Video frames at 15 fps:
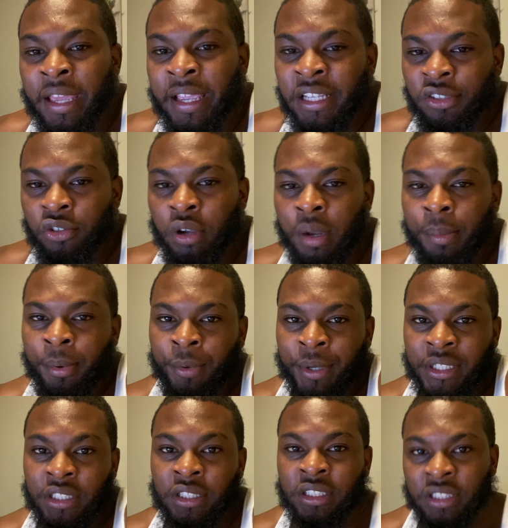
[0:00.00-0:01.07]
an age
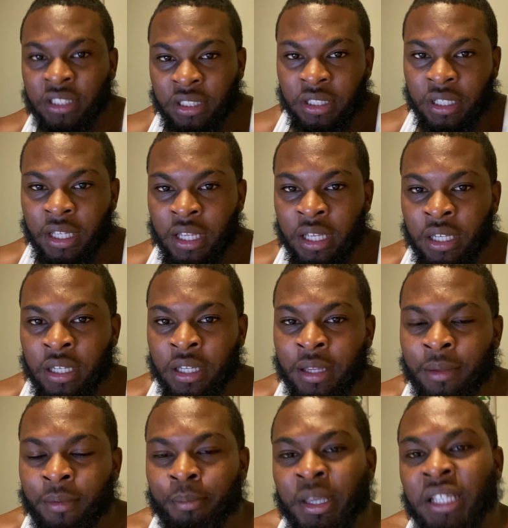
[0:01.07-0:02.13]
corporation is
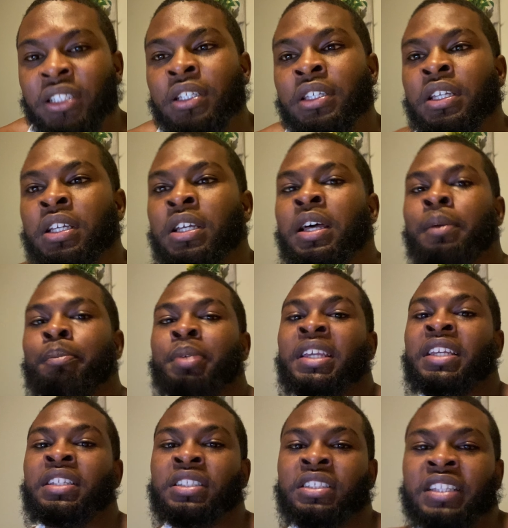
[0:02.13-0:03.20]
um, basically a, a
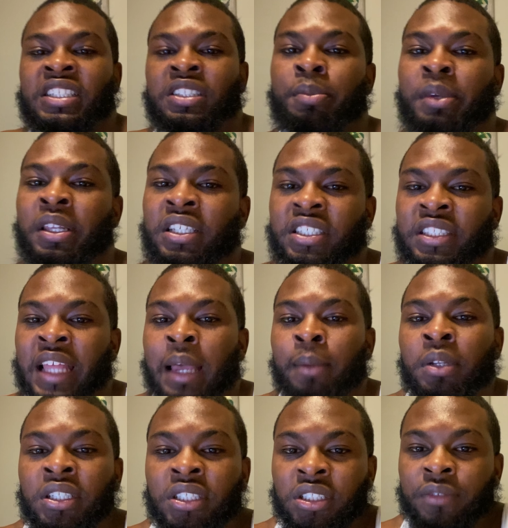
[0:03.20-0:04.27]
business that's been
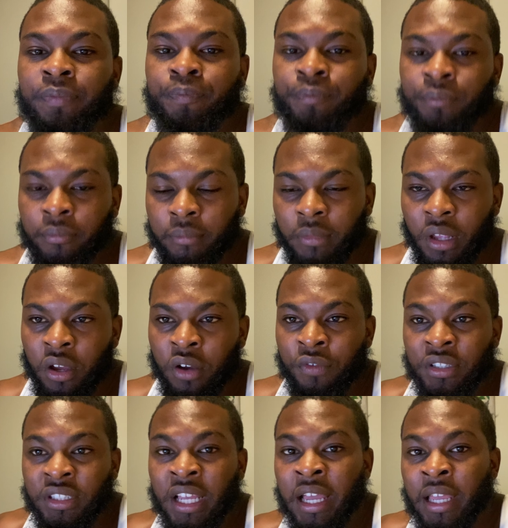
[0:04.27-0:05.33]
established
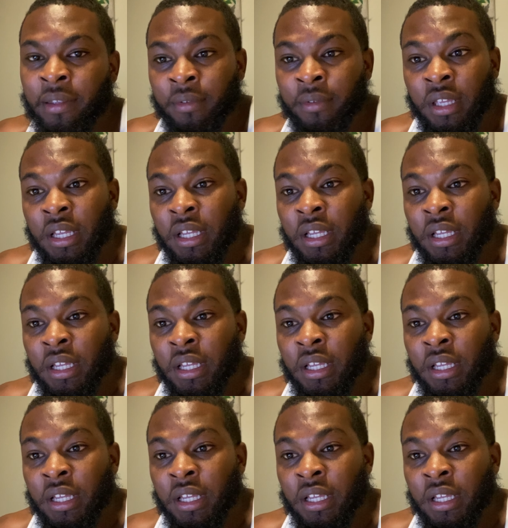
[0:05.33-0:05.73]
over time.